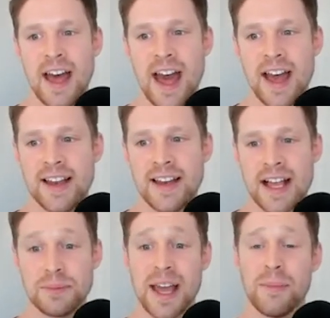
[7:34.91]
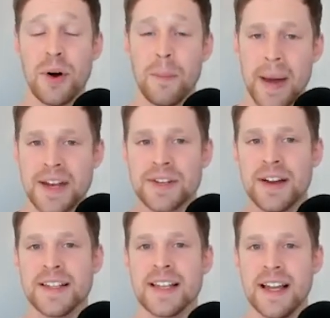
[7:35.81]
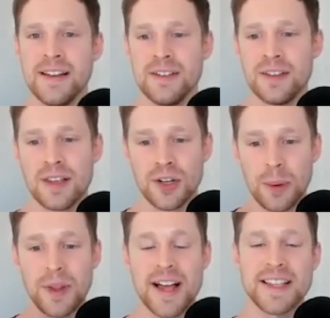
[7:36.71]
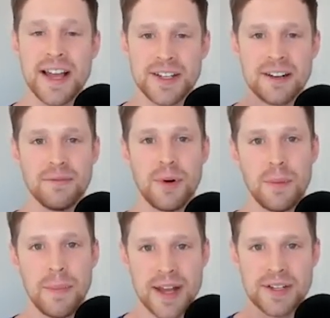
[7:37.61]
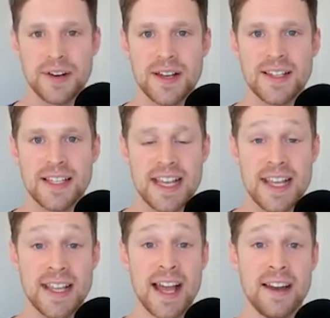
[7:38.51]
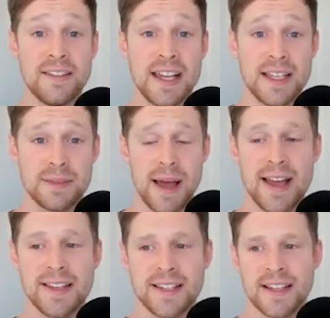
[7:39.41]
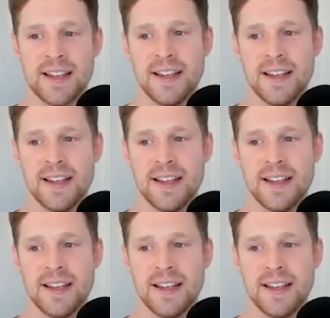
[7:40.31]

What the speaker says: And as we get more metrics and the normalization of more metrics in the NFT space,